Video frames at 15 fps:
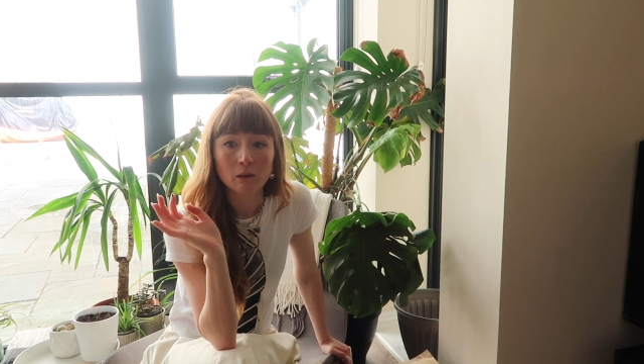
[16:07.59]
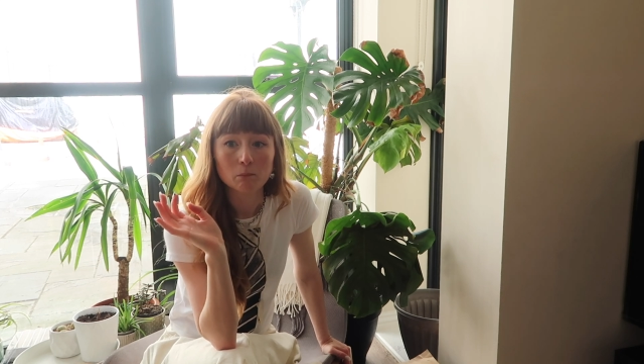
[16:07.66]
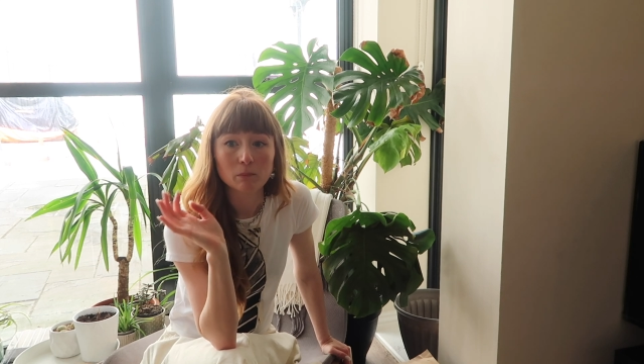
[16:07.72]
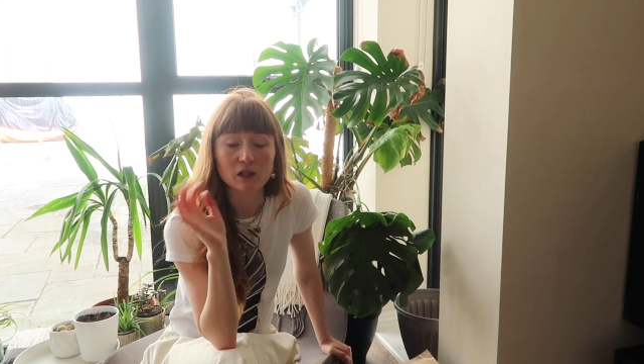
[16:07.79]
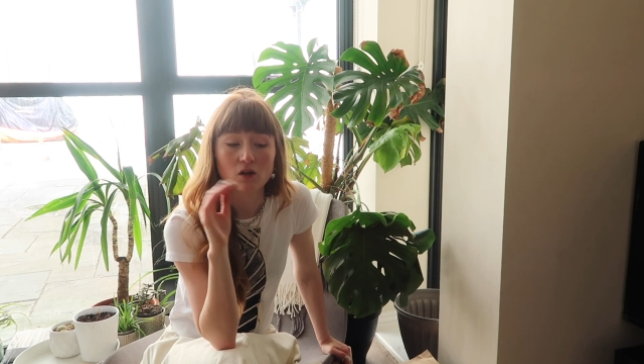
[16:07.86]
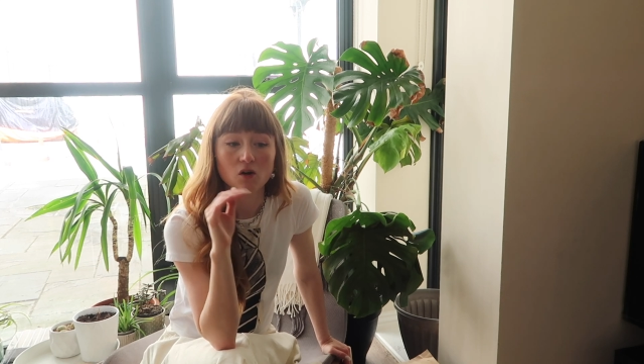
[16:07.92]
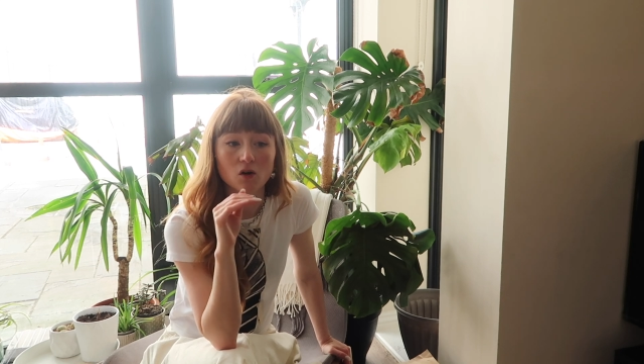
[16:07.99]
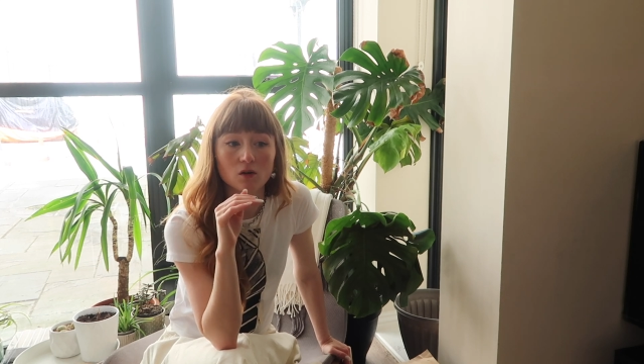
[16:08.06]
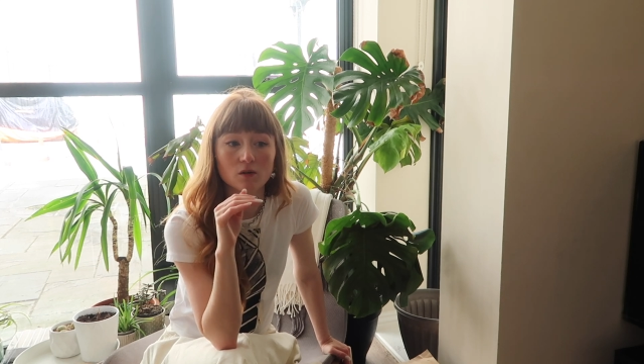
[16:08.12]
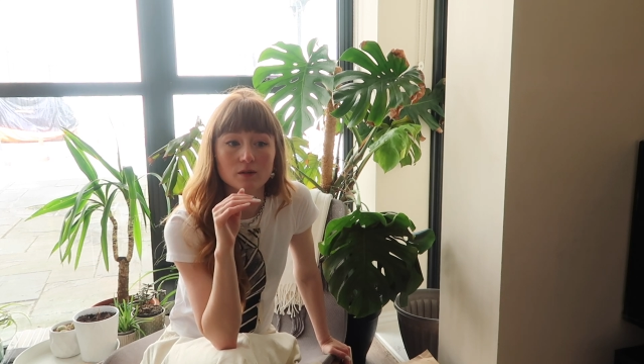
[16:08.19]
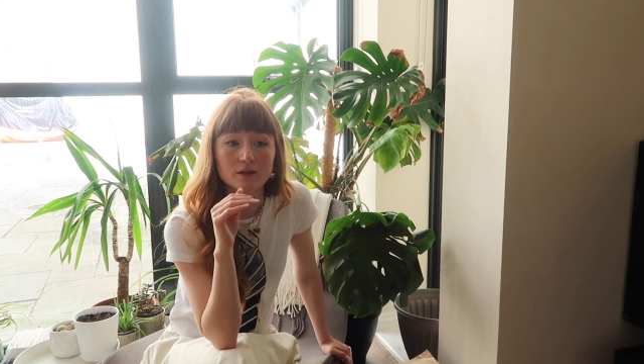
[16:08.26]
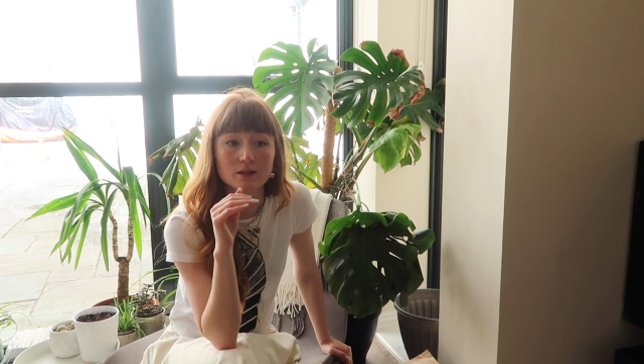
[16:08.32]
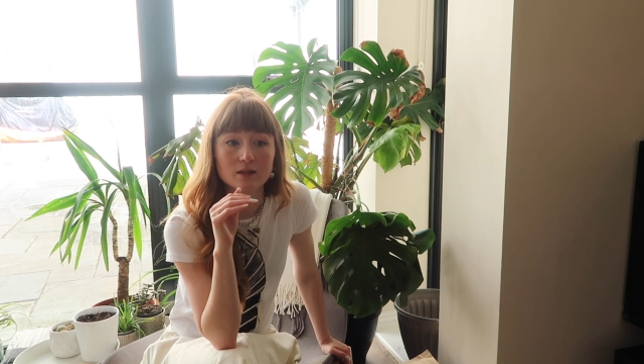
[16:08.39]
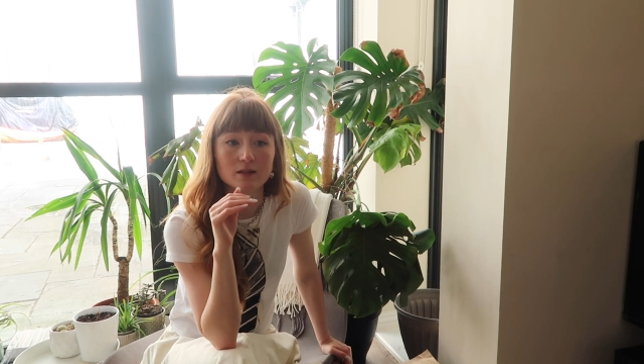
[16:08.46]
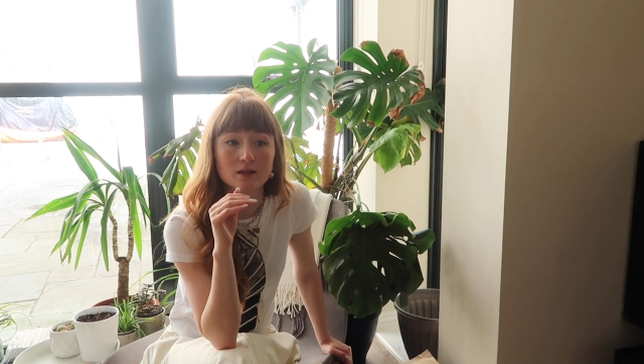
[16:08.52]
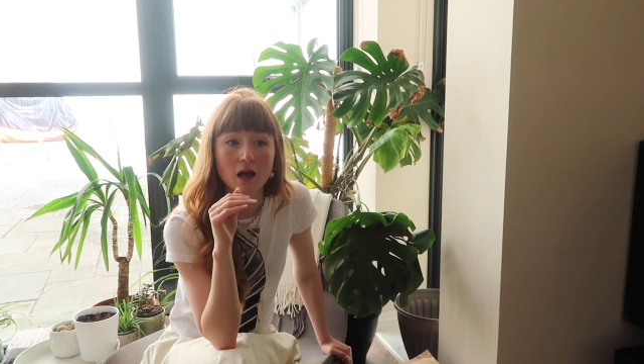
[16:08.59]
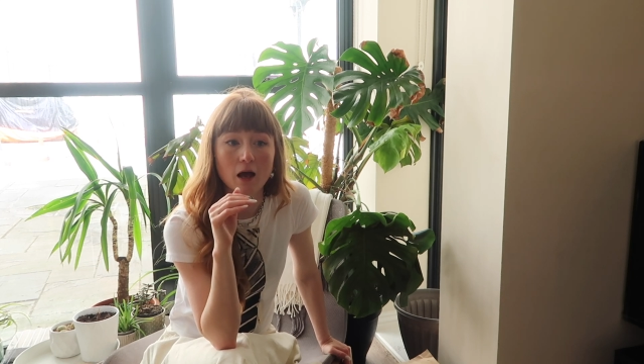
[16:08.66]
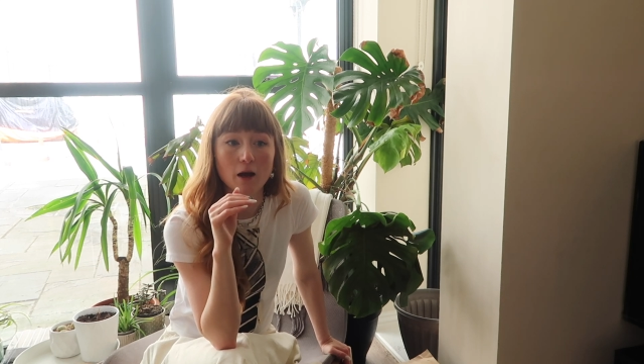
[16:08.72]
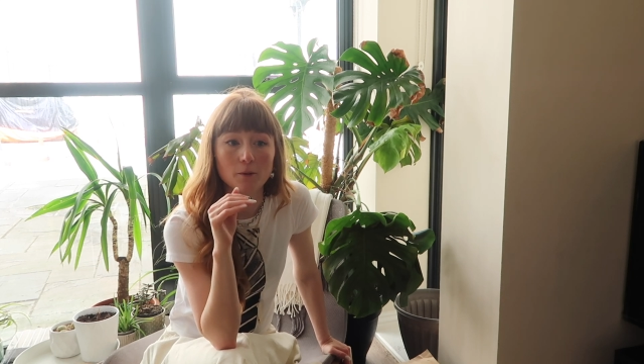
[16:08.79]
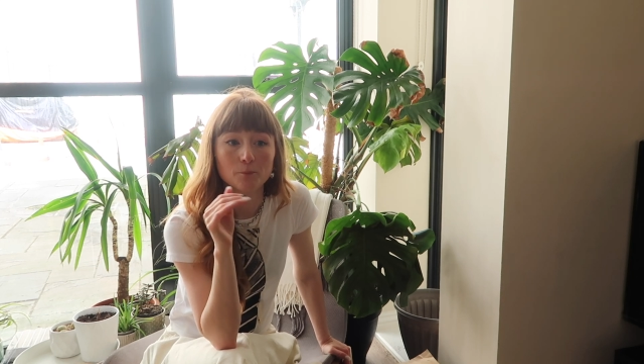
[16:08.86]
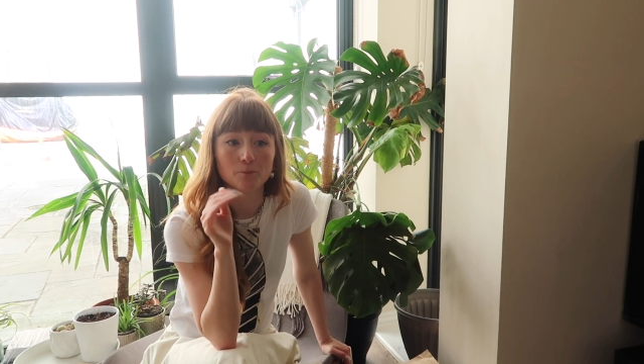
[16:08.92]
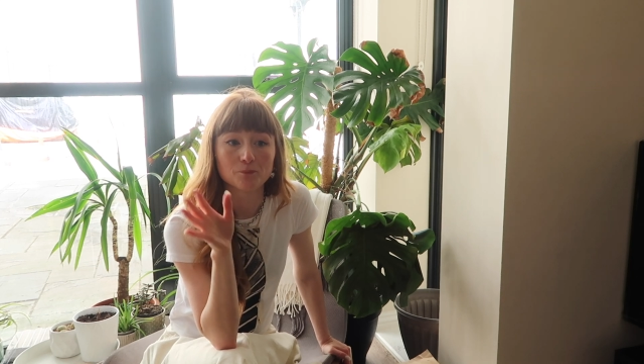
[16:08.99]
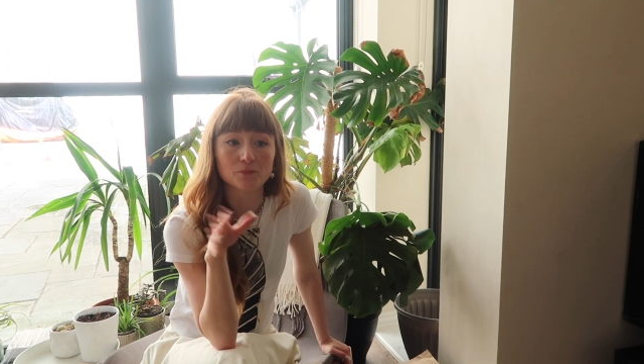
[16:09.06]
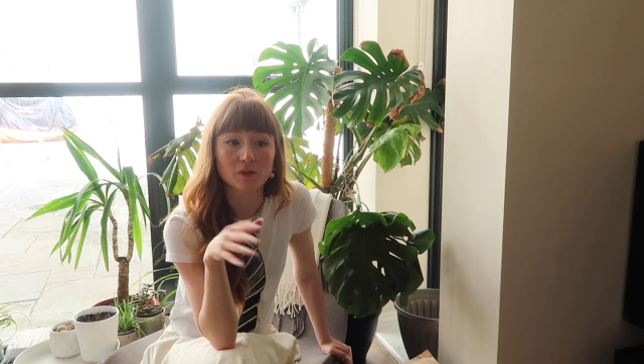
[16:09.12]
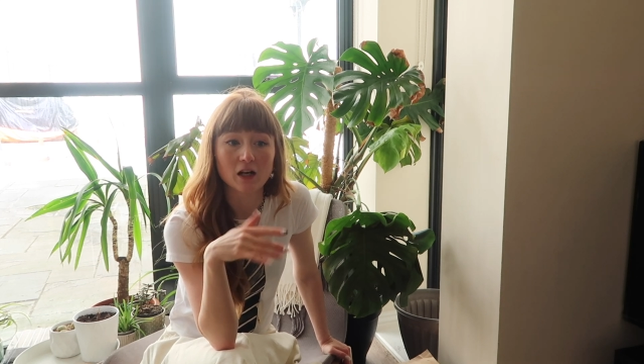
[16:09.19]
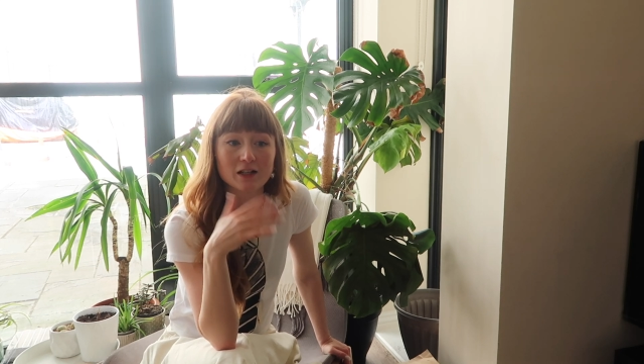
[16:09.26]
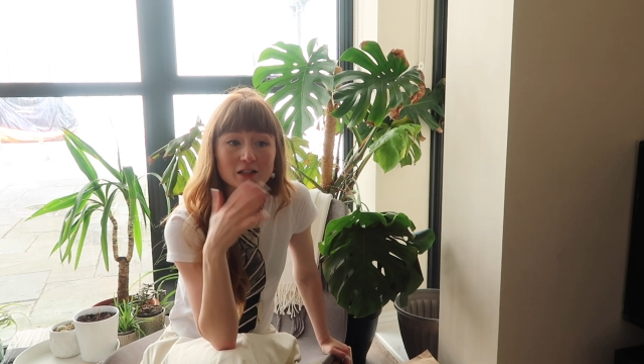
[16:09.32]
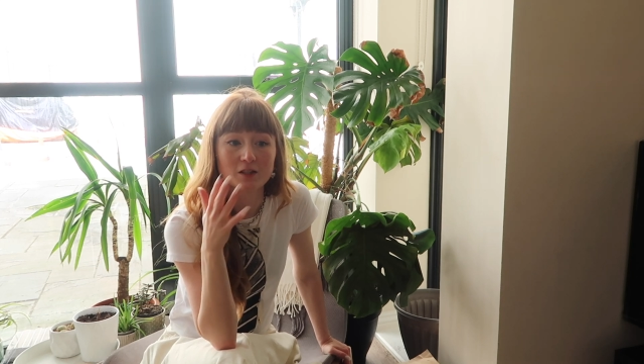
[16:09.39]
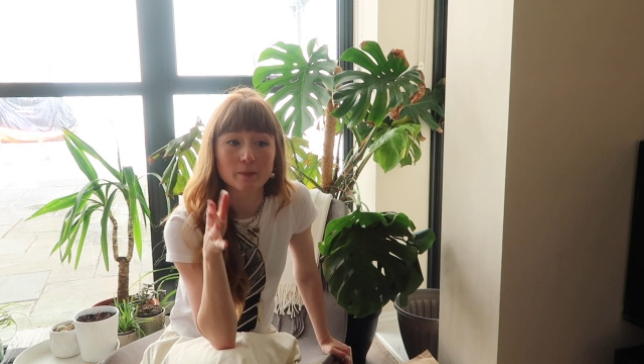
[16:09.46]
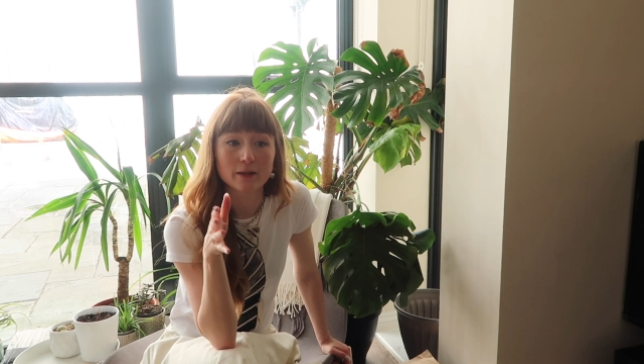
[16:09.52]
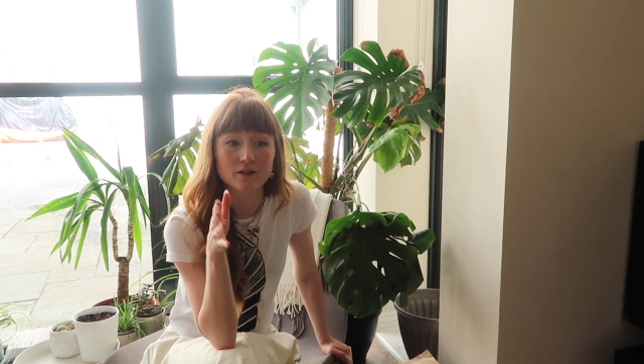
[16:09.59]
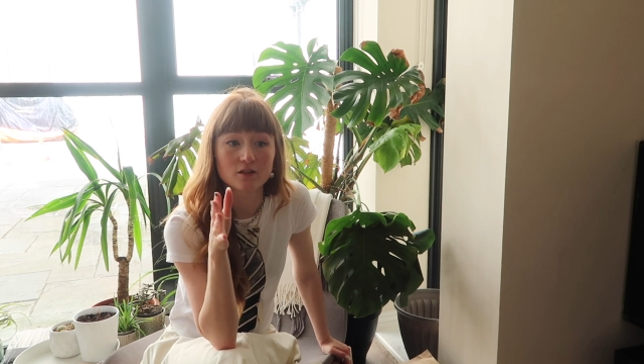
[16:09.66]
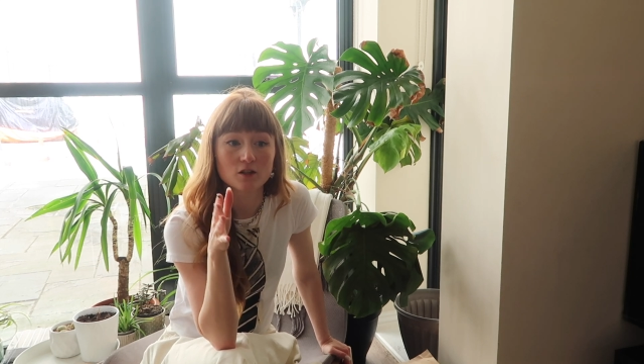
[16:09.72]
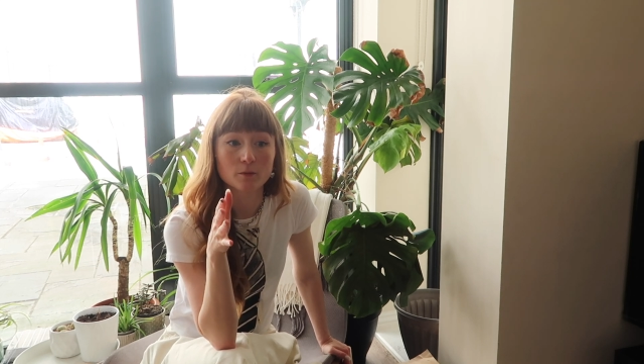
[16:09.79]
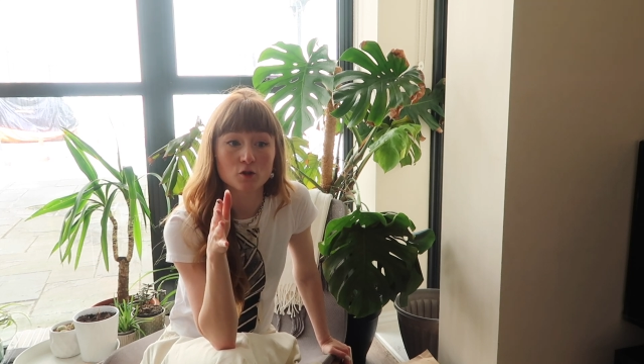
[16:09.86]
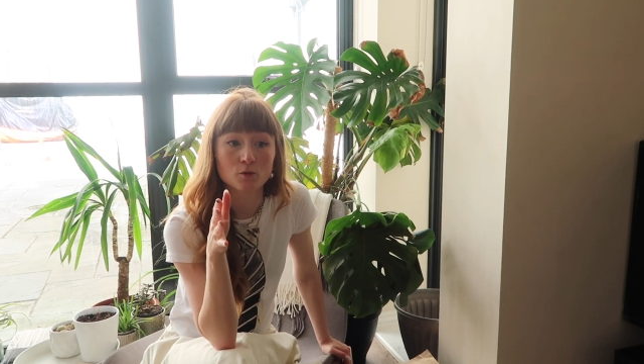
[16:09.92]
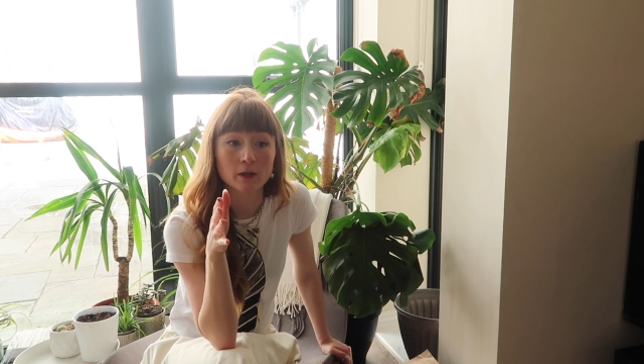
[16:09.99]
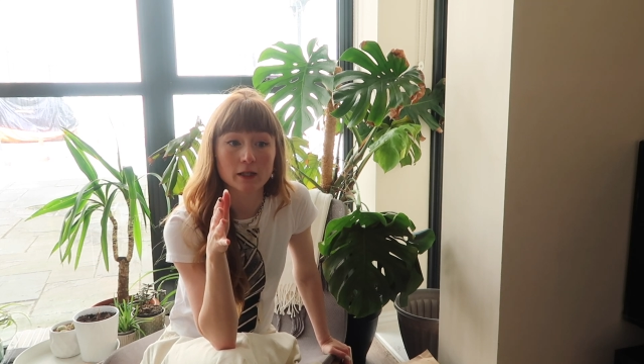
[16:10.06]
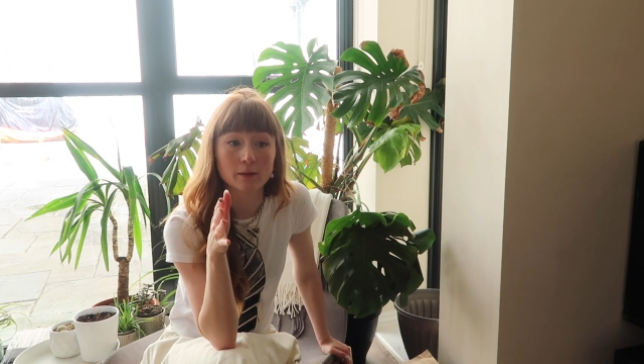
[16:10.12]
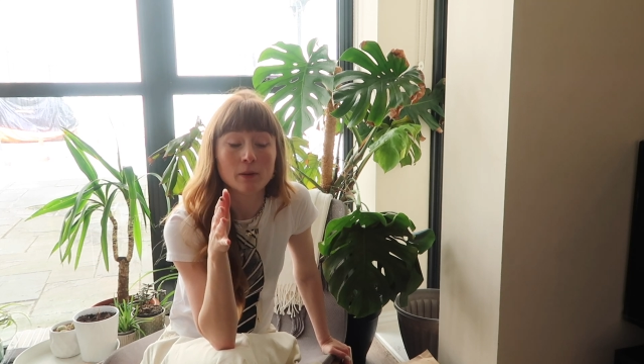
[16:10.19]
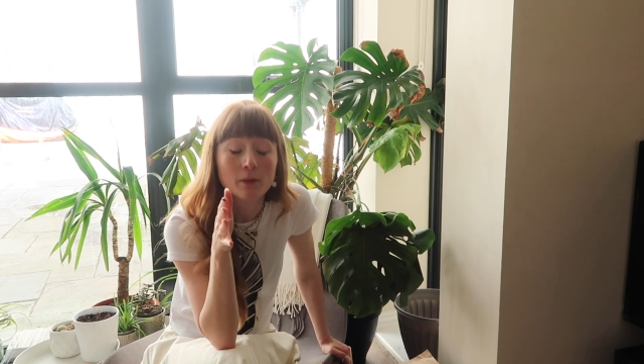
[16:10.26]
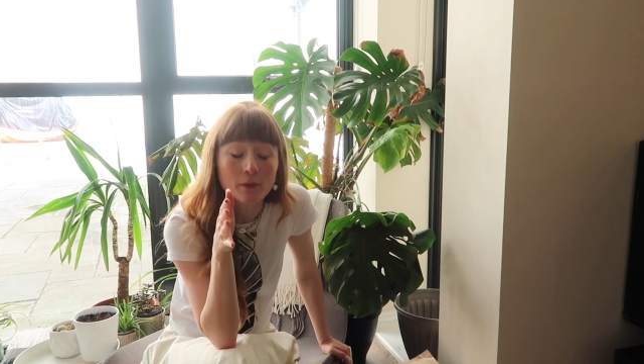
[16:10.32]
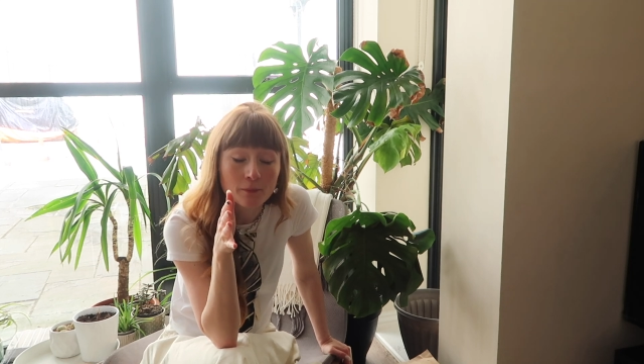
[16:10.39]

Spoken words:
because I spent so much money.